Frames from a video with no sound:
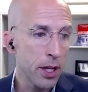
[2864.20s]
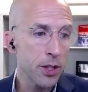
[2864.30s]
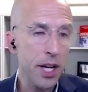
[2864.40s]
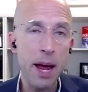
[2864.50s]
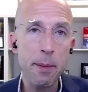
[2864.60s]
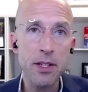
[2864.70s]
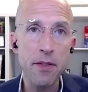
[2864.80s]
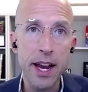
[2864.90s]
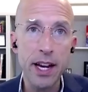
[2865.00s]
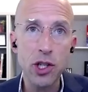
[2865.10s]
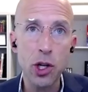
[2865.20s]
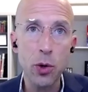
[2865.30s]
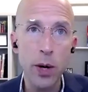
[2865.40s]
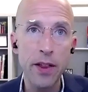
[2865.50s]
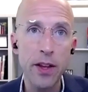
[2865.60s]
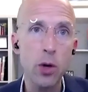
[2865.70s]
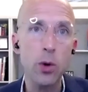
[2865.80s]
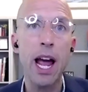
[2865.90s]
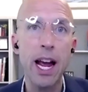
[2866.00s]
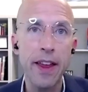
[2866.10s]
dynamics of that issue in the
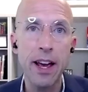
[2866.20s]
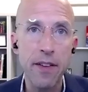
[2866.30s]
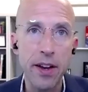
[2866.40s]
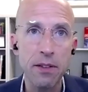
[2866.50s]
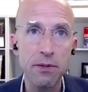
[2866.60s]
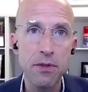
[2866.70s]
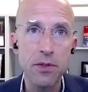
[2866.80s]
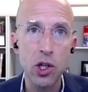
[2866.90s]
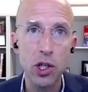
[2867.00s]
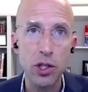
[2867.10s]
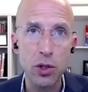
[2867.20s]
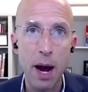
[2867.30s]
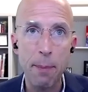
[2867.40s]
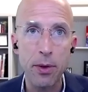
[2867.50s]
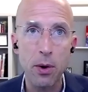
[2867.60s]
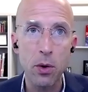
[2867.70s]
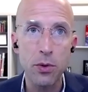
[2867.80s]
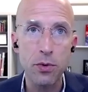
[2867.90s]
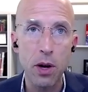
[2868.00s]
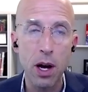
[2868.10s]
UK, and they eventually scrap
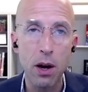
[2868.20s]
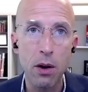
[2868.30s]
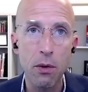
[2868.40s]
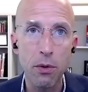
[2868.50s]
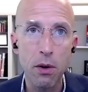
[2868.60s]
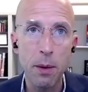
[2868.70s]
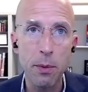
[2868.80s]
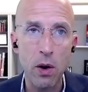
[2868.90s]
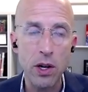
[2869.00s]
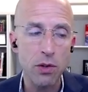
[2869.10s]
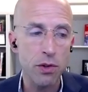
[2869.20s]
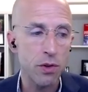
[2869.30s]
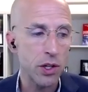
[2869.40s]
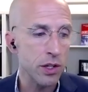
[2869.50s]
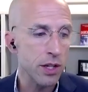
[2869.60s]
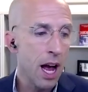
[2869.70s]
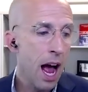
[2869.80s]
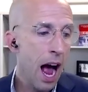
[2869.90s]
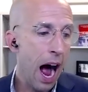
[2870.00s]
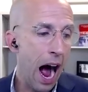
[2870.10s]
those immigration restrictions?
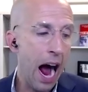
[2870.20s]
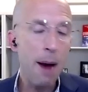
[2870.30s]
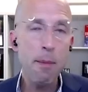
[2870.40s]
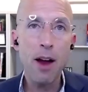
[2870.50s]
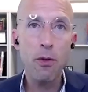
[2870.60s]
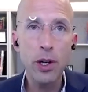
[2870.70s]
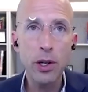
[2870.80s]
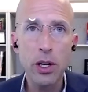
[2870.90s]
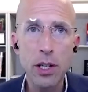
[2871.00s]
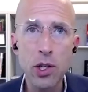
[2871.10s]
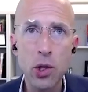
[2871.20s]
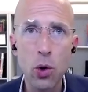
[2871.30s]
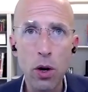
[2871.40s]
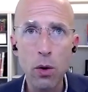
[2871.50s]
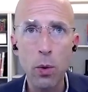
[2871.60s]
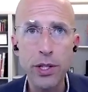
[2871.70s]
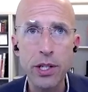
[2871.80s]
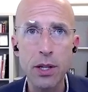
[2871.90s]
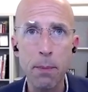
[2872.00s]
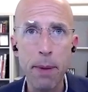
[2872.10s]
I'm not really sure which
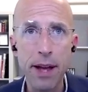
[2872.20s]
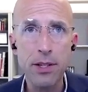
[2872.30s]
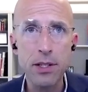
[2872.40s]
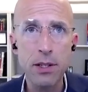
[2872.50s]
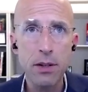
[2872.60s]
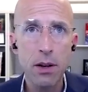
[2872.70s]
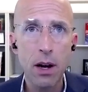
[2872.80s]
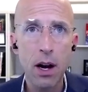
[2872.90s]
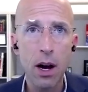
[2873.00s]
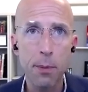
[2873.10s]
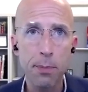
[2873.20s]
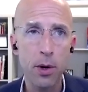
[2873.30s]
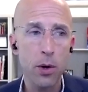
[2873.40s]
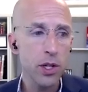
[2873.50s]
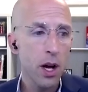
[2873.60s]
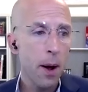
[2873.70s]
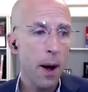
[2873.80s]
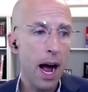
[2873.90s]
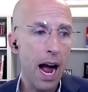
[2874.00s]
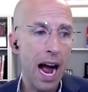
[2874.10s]
is the best approach.
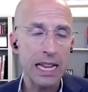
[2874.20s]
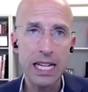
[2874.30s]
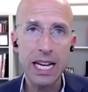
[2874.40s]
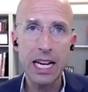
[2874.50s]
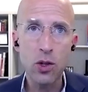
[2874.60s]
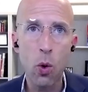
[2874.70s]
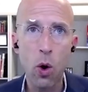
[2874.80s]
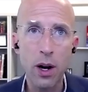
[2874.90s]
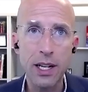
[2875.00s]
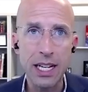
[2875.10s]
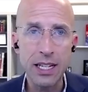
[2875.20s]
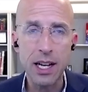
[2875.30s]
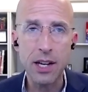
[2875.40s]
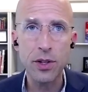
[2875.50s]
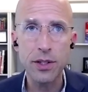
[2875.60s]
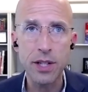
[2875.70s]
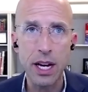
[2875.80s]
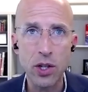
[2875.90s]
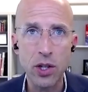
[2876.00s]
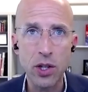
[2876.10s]
I lean toward
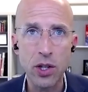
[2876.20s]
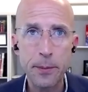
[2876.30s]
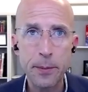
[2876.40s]
decentralization.